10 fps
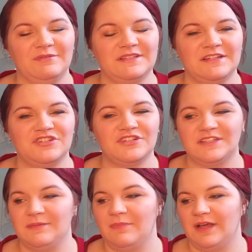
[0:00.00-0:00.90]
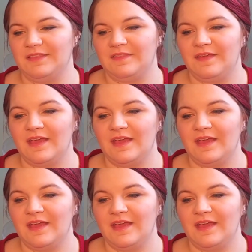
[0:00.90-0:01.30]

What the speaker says: was an interesting month.